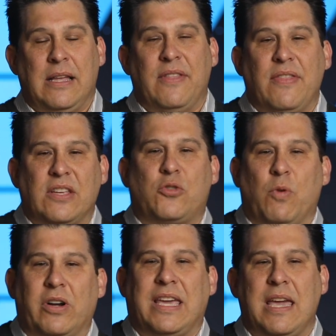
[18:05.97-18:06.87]
That this
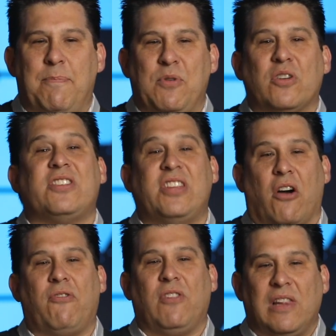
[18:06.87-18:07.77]
will keep your
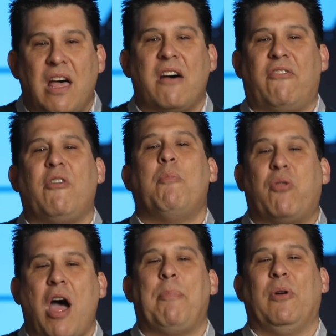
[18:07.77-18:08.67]
self love
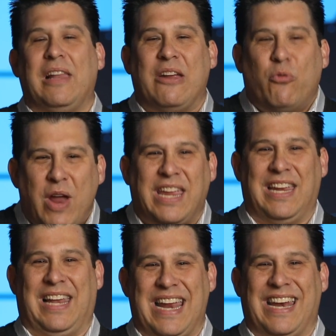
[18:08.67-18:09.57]
properly
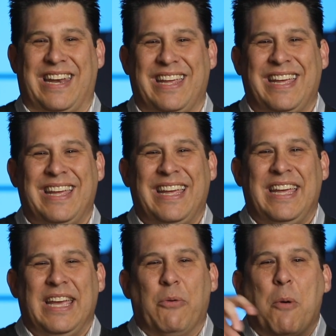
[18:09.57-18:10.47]
regulated.
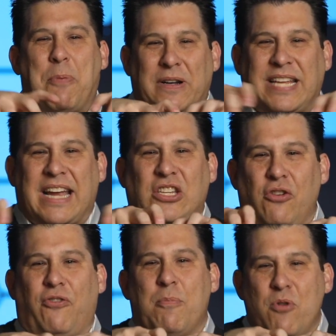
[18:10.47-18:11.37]
It will protect
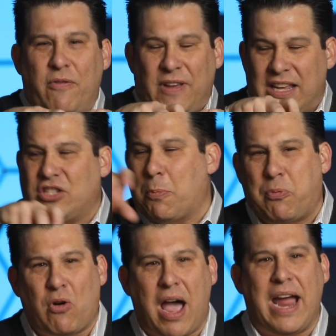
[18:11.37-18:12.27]
you from moving into
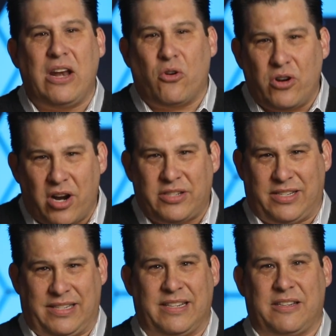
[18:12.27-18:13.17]
pride or
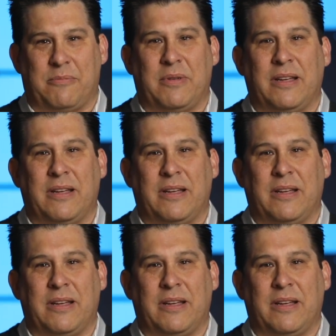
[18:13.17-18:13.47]
narcissism.